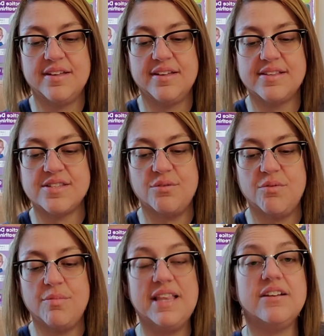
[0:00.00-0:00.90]
So
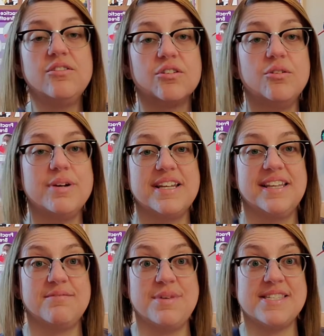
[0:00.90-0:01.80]
when my little girl
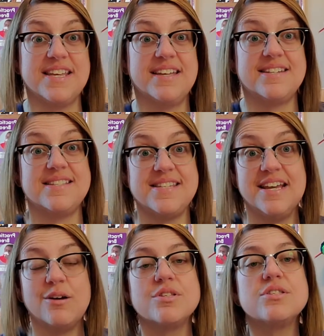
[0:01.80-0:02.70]
went missing at Disney,
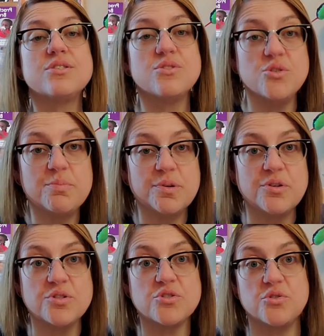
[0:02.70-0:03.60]
I was
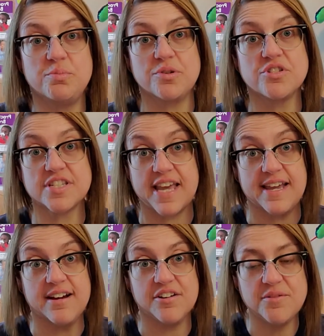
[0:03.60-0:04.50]
super, super
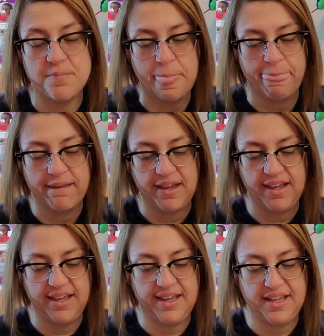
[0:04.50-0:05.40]
scared.
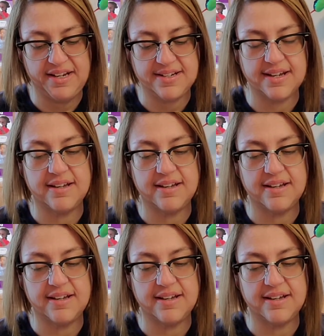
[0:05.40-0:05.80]
And